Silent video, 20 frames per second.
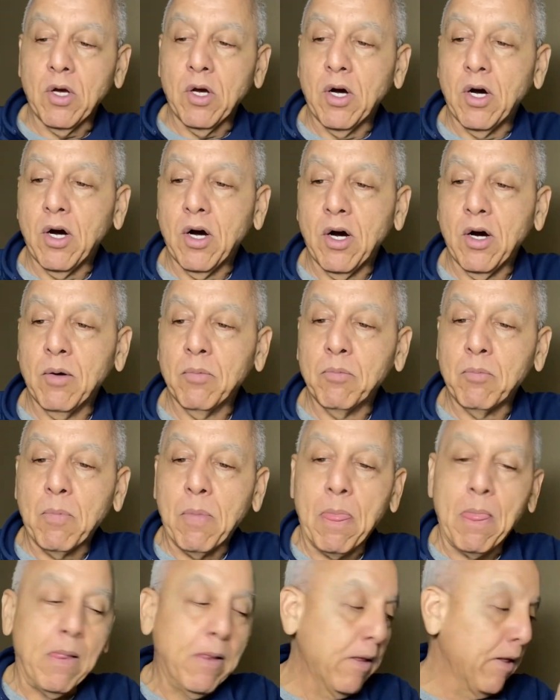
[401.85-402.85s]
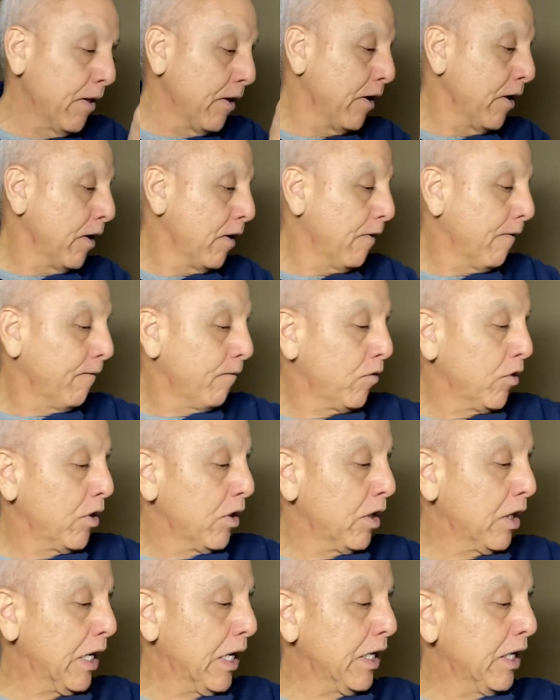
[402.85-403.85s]
And
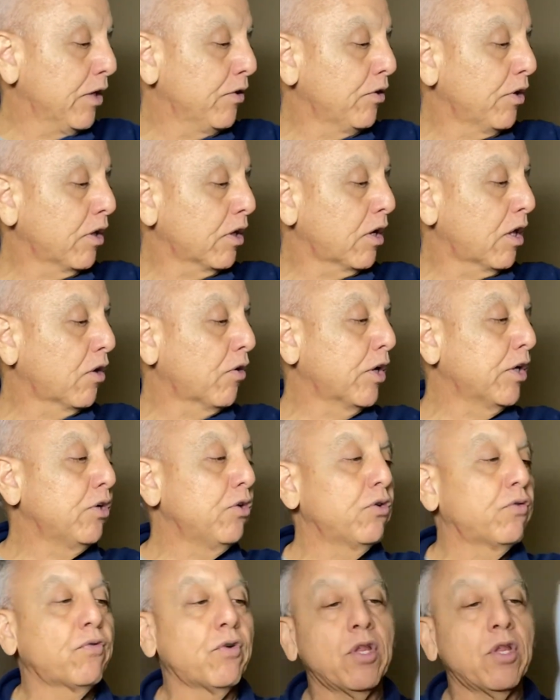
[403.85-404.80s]
then another color I use for